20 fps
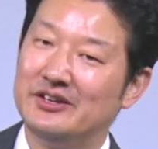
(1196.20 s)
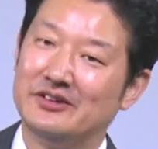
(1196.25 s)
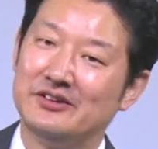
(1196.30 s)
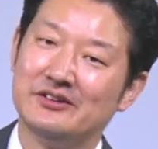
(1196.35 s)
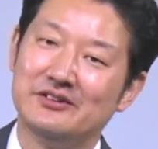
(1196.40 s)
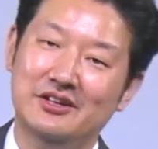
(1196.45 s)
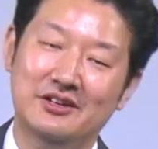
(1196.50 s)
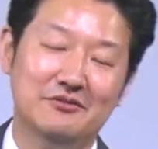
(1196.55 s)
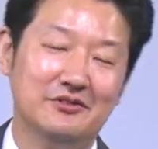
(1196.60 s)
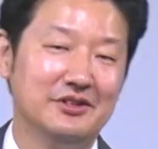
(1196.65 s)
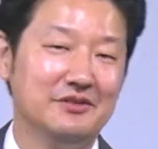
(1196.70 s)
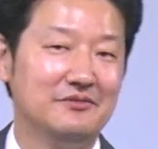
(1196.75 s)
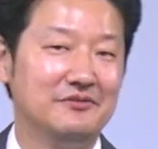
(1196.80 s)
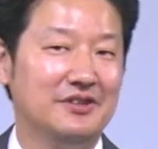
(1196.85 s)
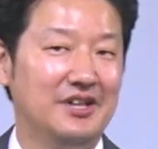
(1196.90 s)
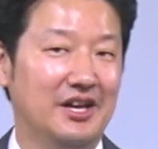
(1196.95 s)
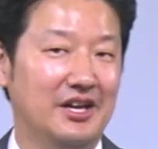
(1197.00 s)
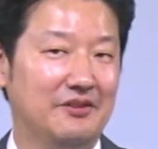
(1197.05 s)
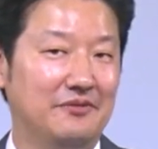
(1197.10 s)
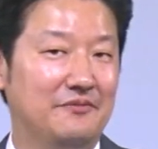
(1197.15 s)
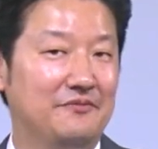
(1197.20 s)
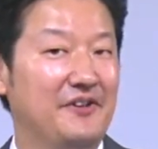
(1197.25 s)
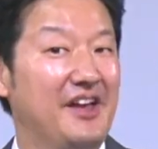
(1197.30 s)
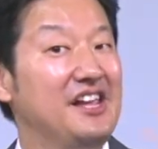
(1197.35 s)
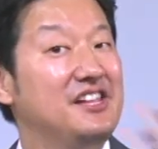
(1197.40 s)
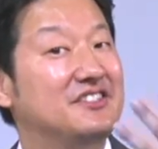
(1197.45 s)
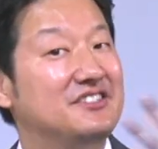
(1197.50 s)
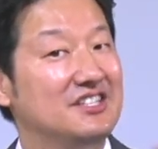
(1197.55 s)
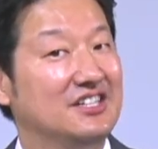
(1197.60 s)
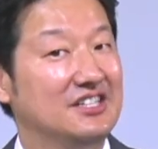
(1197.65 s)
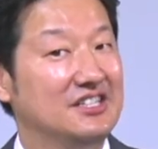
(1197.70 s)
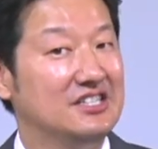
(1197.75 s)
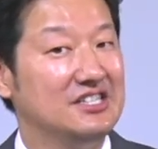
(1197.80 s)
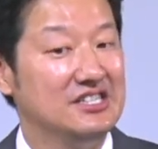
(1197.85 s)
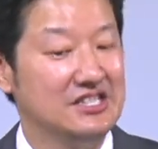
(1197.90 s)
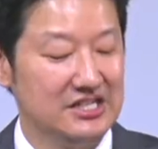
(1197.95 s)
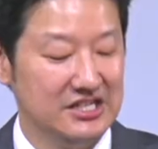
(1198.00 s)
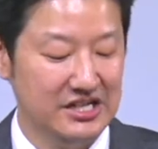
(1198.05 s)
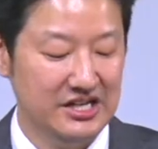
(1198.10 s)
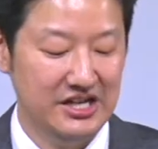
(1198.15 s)
Even if they face it.
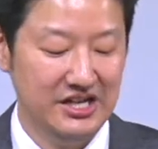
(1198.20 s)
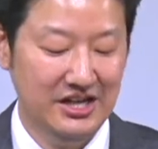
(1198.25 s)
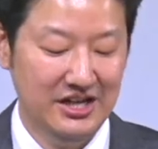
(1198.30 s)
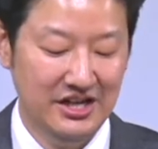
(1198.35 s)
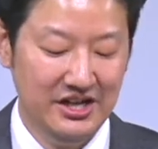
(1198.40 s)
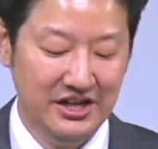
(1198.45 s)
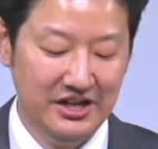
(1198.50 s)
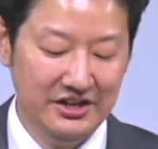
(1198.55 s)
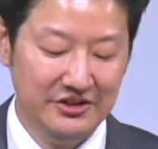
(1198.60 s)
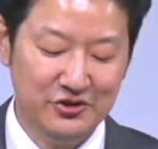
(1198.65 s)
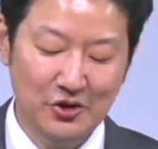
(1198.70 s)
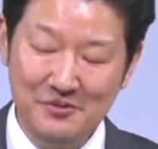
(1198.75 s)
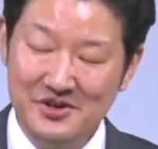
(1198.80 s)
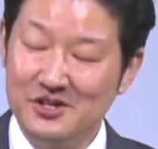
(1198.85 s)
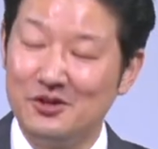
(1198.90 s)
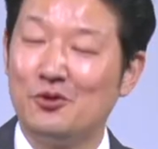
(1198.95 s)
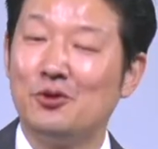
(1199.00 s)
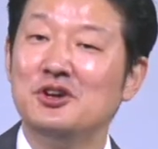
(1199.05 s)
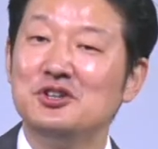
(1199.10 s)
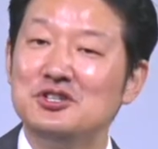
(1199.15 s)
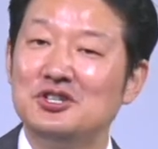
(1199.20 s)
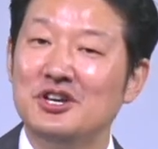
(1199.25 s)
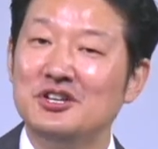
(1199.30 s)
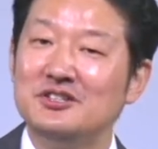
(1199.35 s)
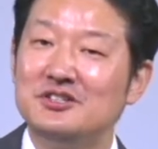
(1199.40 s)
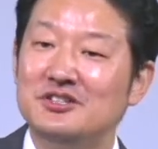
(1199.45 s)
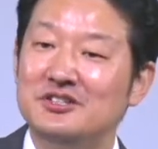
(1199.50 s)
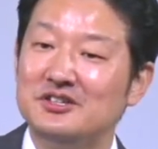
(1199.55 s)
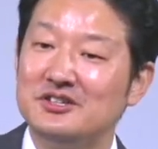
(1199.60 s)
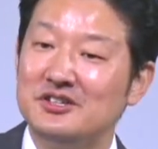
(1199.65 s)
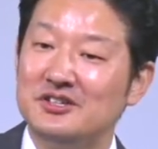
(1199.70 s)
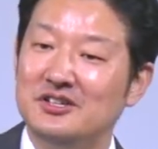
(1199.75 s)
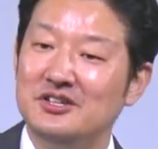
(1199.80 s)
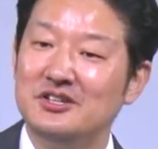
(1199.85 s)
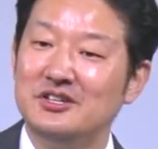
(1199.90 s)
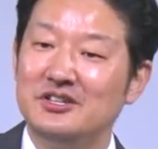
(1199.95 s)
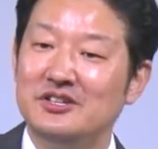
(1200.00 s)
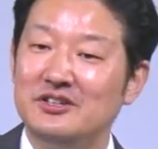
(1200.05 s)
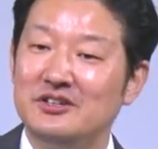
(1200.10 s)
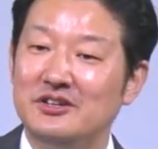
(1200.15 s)
So many Christians
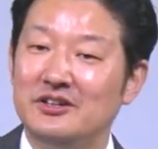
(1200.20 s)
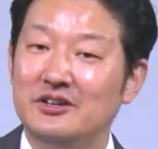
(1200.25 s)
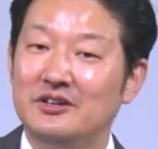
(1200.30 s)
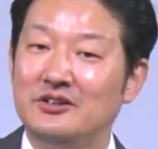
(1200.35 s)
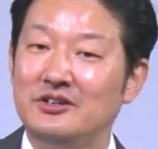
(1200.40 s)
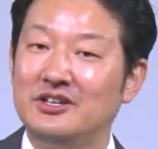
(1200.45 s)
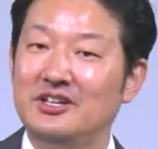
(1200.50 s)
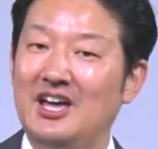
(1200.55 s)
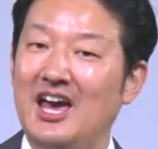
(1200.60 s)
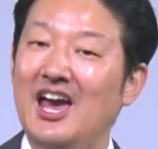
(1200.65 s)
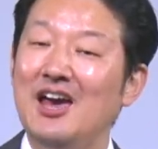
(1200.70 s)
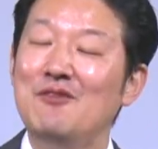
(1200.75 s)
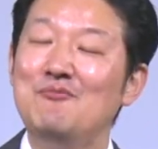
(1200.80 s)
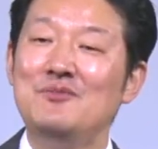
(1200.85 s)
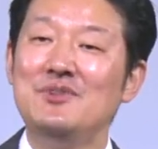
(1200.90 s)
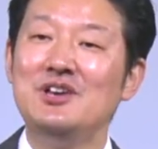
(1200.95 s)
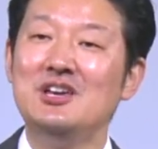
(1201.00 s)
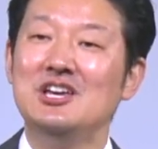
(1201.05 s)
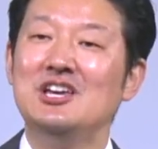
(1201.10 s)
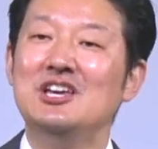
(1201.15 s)
can be